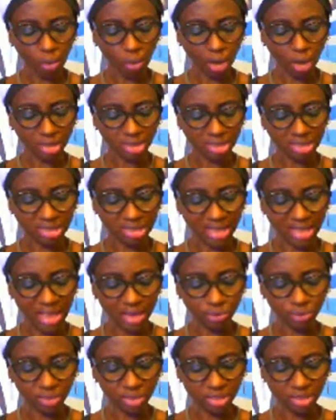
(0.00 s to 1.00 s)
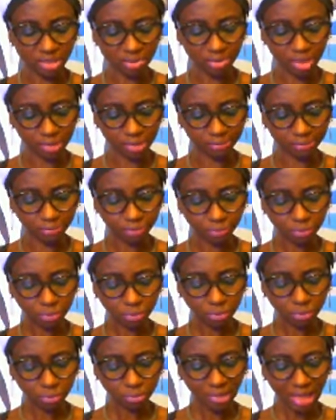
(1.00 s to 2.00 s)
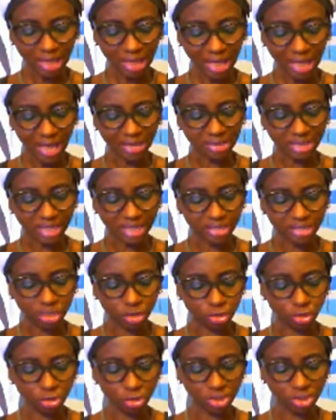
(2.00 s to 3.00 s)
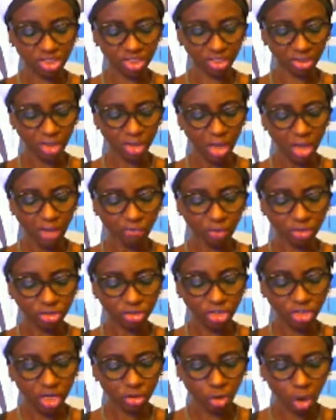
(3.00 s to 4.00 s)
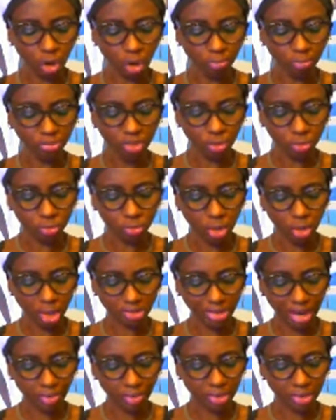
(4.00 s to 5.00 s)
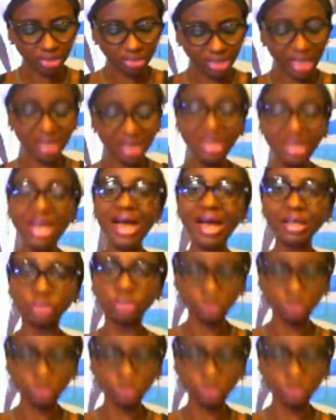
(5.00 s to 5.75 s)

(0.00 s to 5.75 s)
what is thine with me, and take it to thee. For Jacob knew not that Rachel had